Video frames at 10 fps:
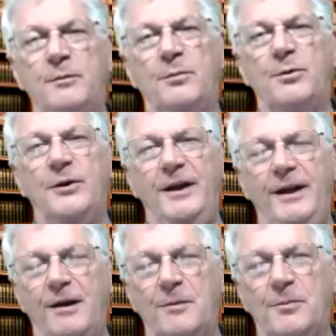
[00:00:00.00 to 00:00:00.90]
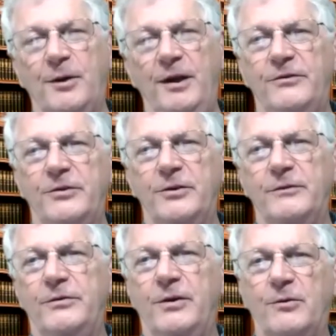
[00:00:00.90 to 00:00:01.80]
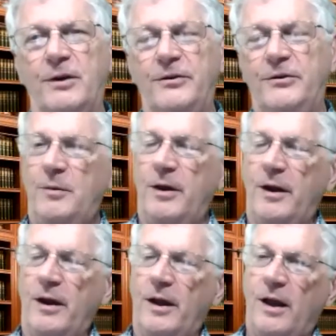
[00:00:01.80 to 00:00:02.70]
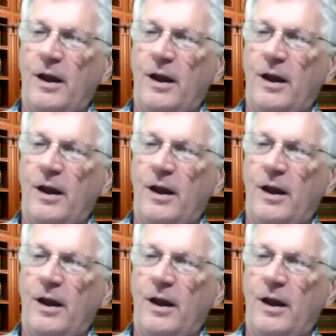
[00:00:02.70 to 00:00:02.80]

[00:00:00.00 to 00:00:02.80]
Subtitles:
So Russell, I'm going to throw it back to you for